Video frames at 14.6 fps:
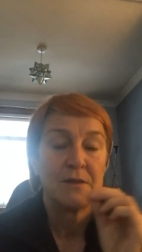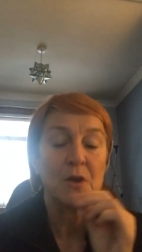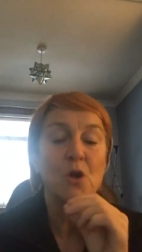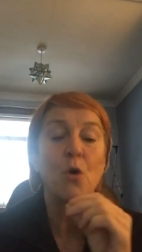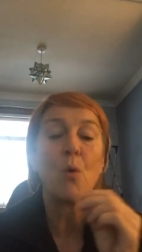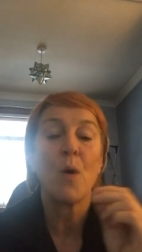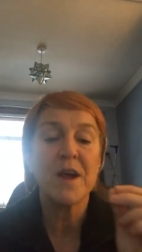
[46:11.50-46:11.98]
the
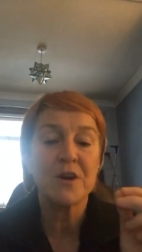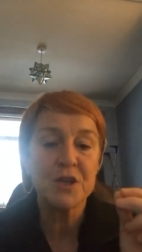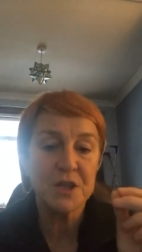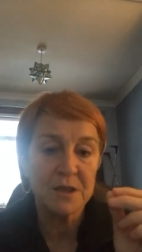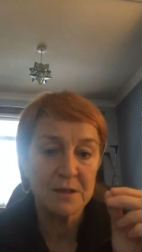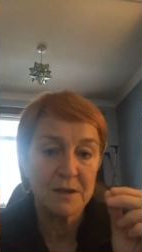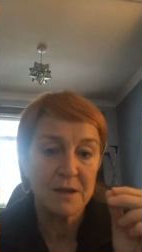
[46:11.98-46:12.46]

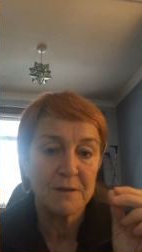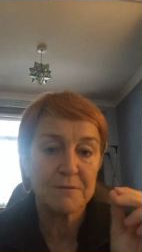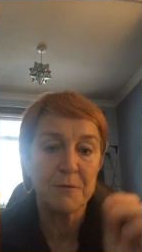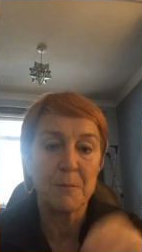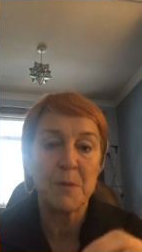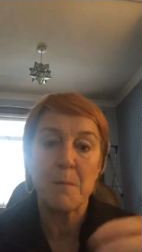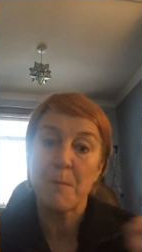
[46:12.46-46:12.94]
coercion
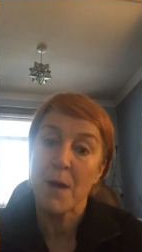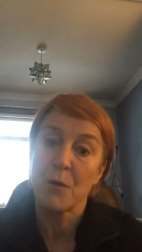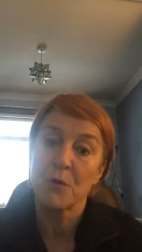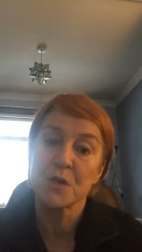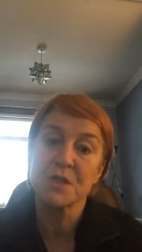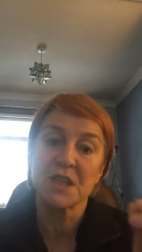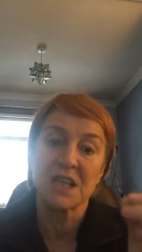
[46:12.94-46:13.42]
from the
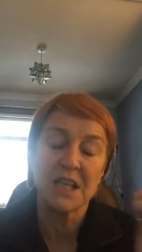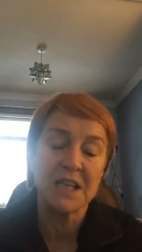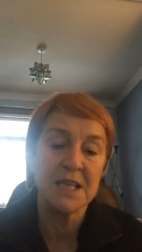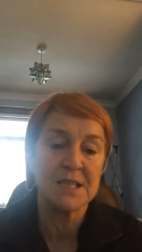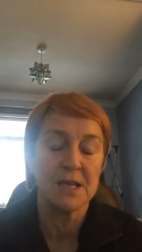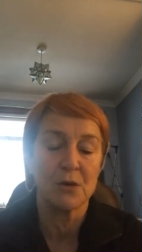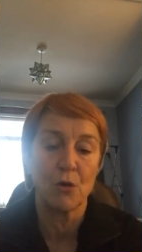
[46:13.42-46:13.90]
powers the
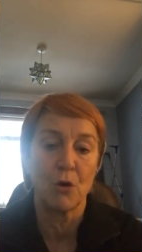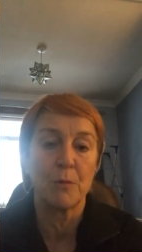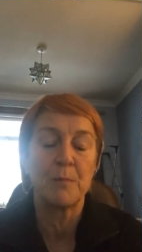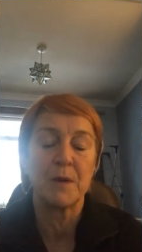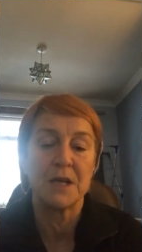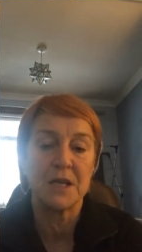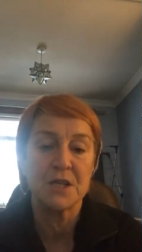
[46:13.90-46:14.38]
greedy
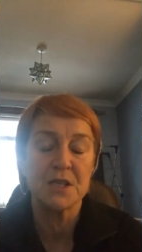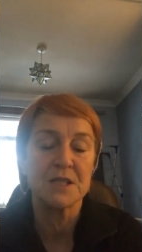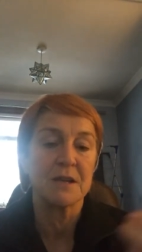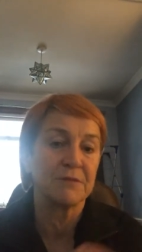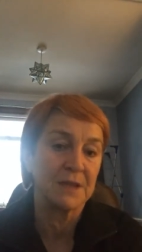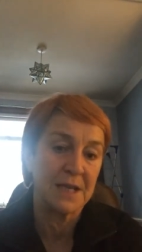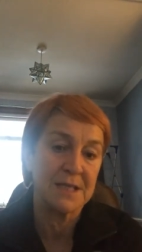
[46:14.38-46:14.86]
corporations
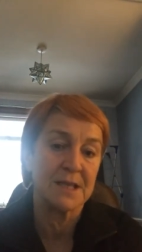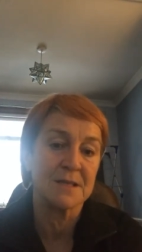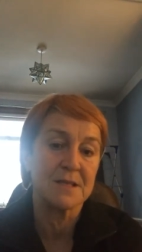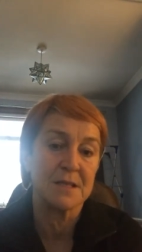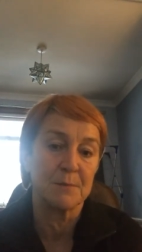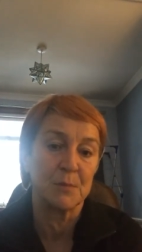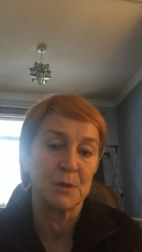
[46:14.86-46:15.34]
have led
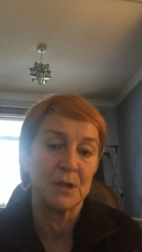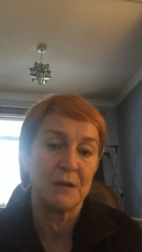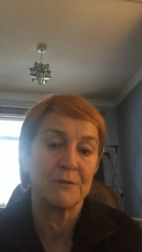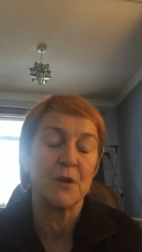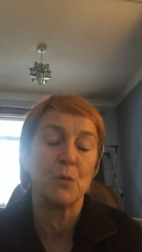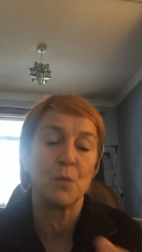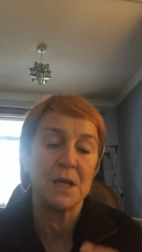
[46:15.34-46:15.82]
us to
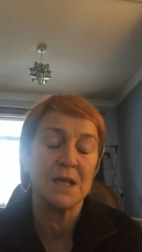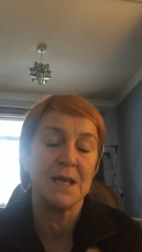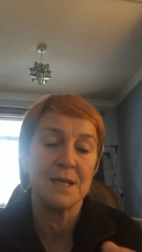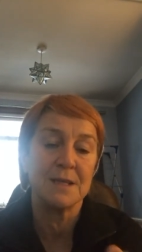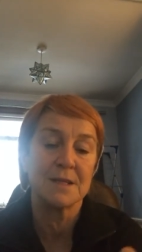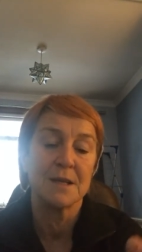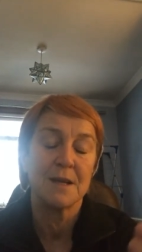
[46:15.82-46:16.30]
believe that we
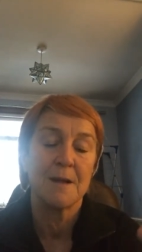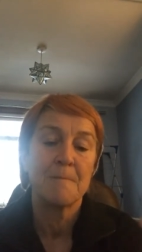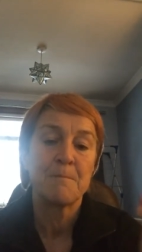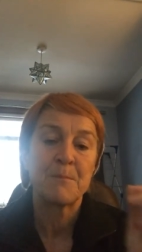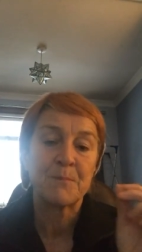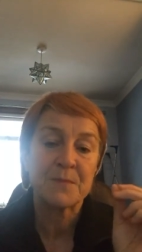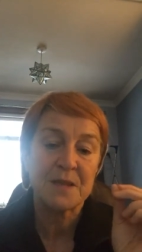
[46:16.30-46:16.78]
need
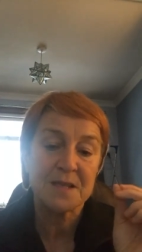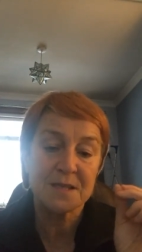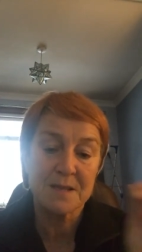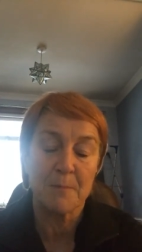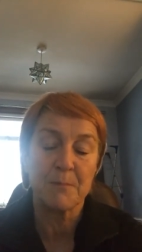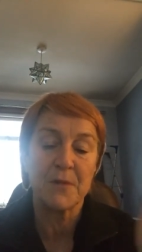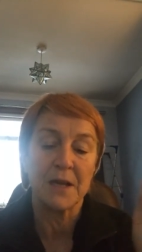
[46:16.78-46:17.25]

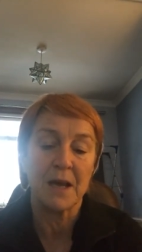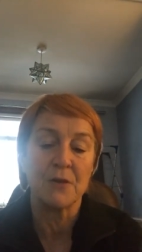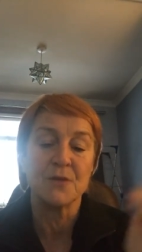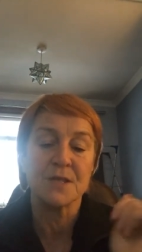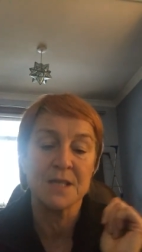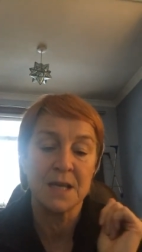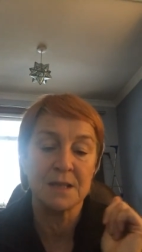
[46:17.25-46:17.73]
something
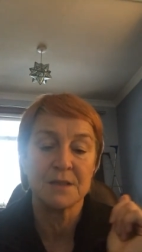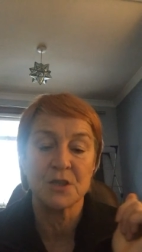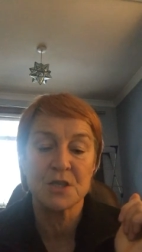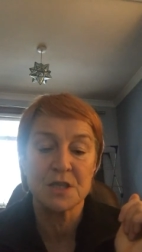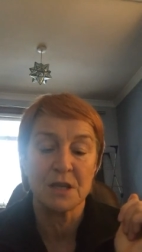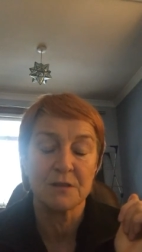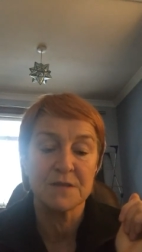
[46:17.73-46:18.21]
outside
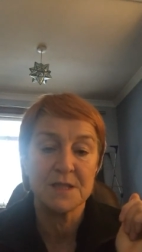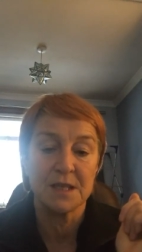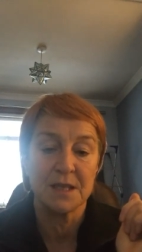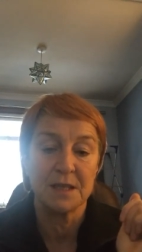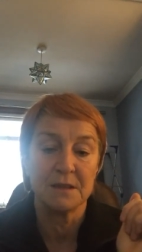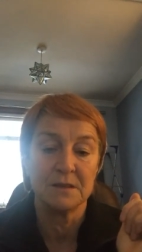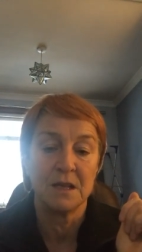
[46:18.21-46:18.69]
ourselves to
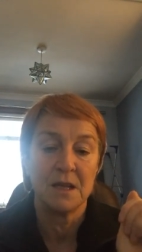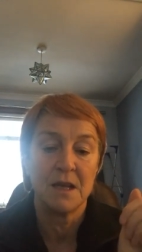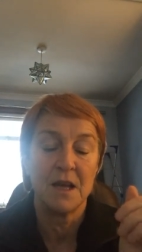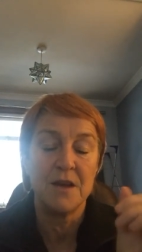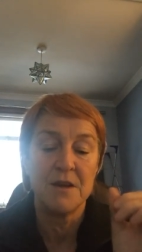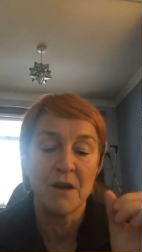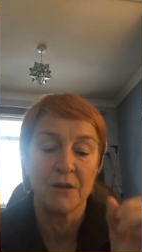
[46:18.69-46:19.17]
heal,
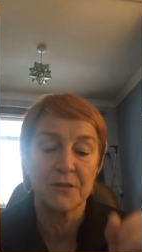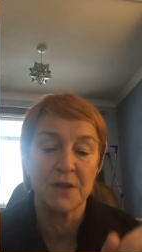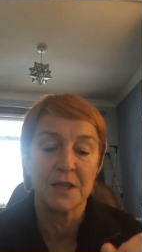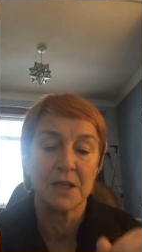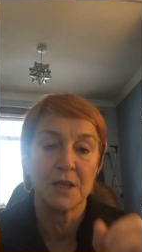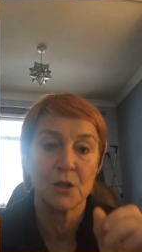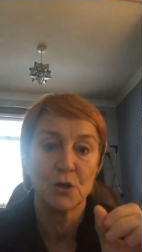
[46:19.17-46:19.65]
and
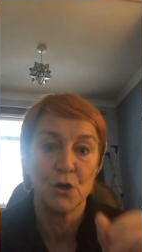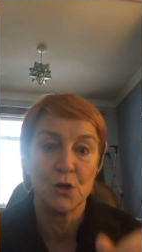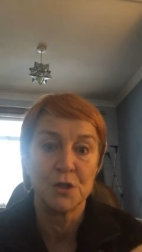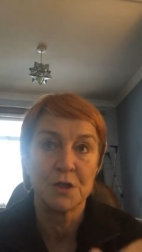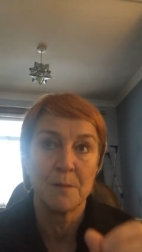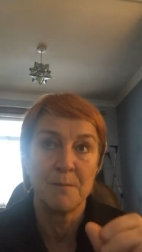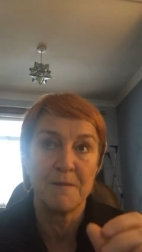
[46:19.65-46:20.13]
nothing
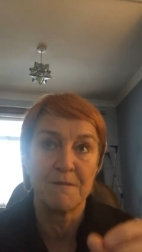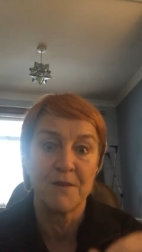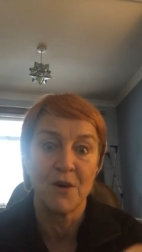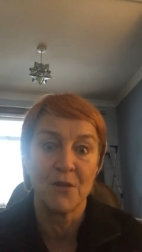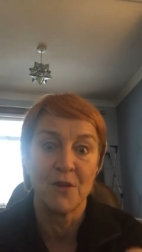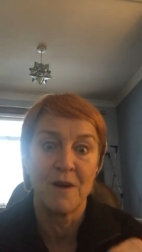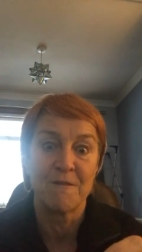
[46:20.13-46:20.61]
could be
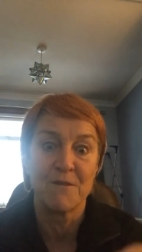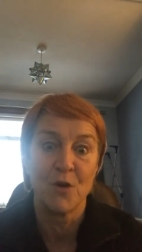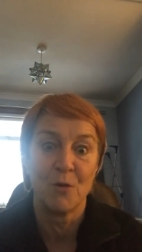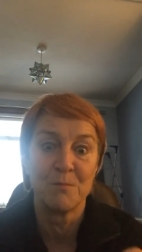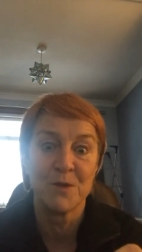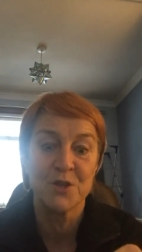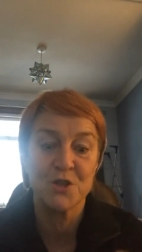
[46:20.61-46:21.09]
further
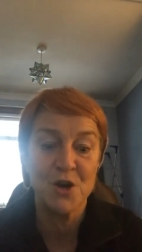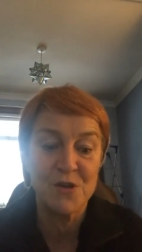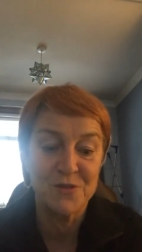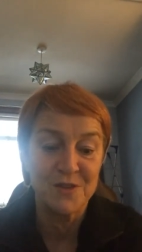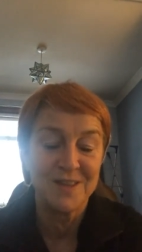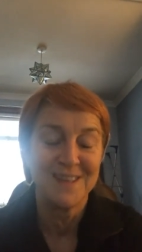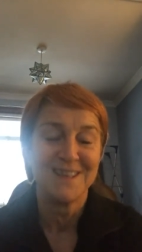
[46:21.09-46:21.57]
from the
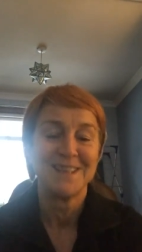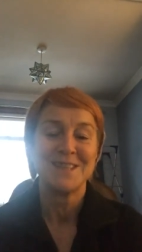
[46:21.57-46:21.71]
truth.